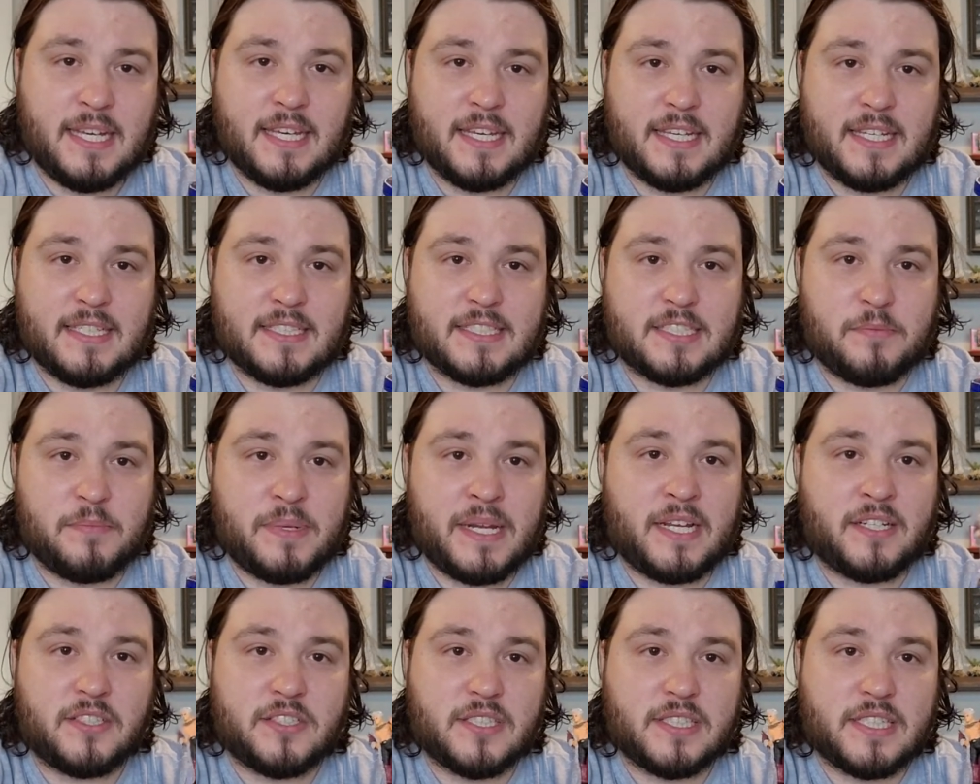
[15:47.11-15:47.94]
is to
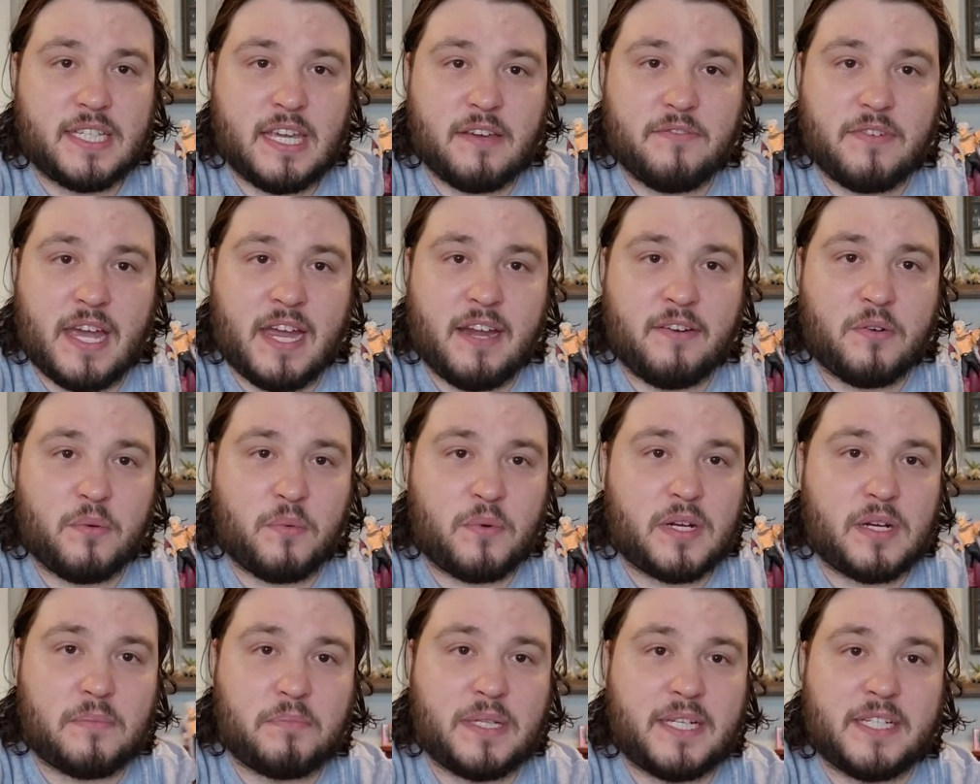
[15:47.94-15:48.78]
potentially give
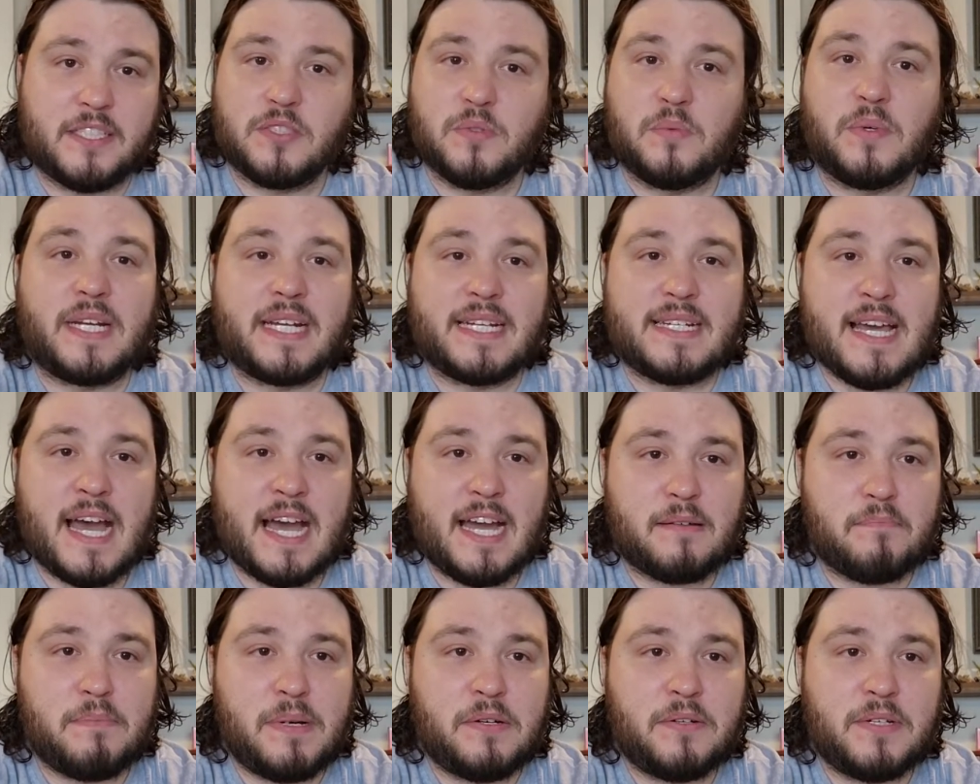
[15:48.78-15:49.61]
everyone a +1
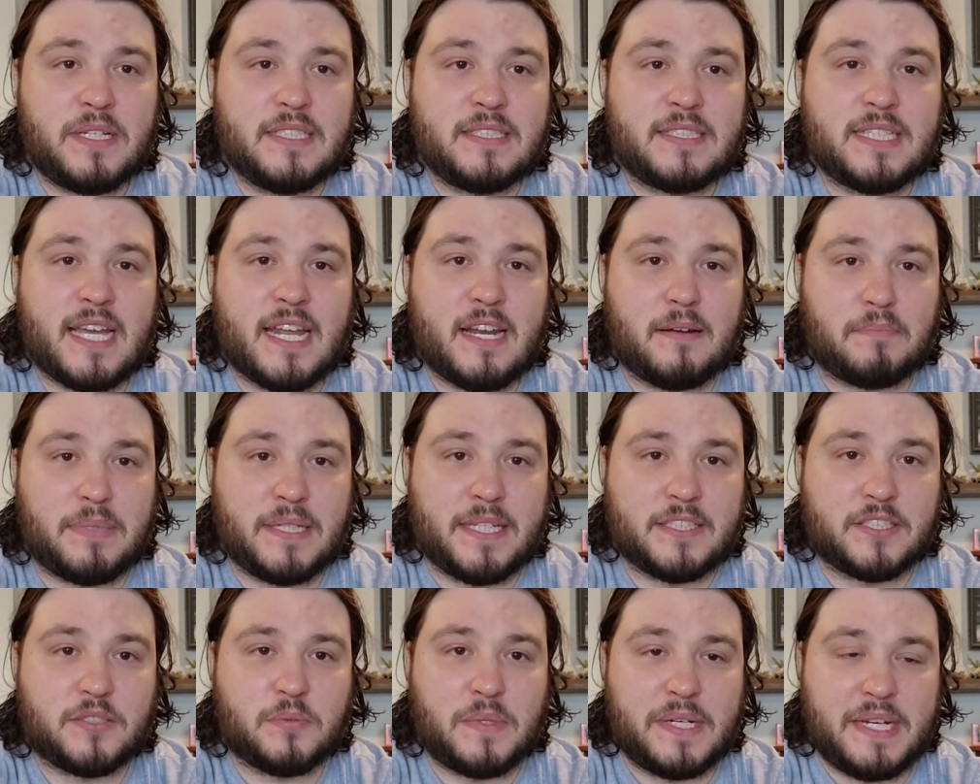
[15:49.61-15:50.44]
attack bonus and a
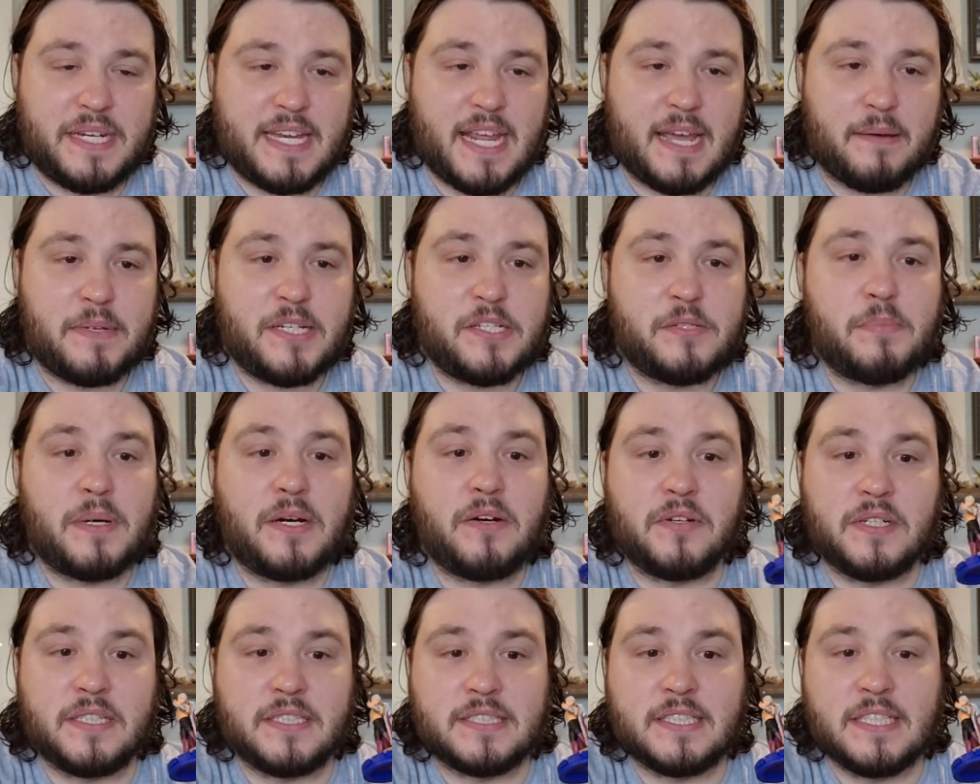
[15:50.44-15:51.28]
+1 damage
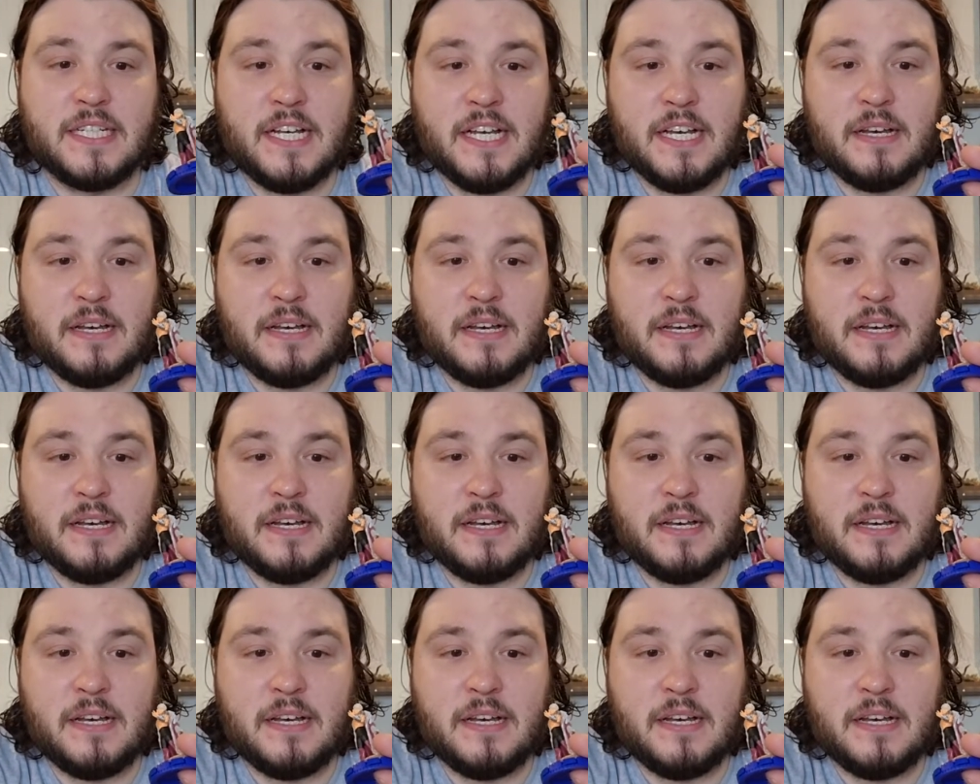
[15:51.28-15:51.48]
bonus.